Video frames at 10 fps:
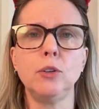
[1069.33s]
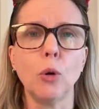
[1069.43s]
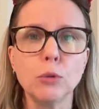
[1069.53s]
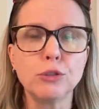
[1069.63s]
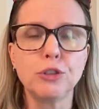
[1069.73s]

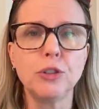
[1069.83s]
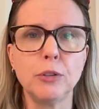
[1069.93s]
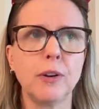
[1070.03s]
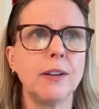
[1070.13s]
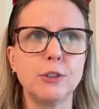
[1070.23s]
don't,
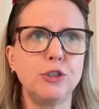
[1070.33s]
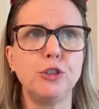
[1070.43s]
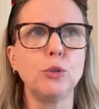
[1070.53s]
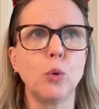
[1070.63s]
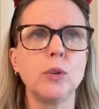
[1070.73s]
if I
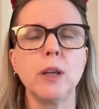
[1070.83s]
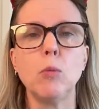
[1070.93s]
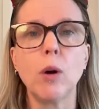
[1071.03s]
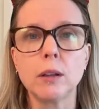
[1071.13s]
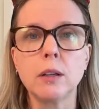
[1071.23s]
shoot only
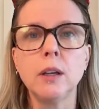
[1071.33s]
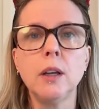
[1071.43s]
one